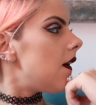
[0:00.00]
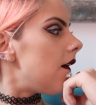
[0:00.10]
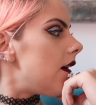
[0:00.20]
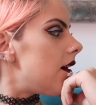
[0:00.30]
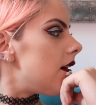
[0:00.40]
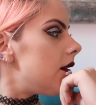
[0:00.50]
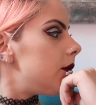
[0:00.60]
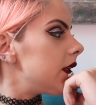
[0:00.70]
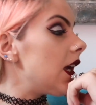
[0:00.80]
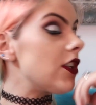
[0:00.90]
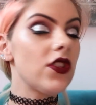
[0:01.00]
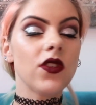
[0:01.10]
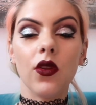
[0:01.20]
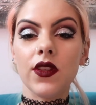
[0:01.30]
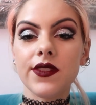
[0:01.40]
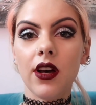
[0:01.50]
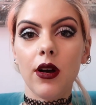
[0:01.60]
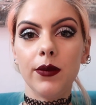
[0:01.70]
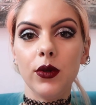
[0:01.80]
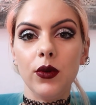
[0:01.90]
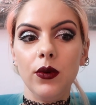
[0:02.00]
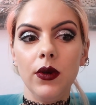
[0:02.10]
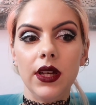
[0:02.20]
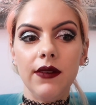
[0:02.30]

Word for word: Uh, but yeah, just got the sample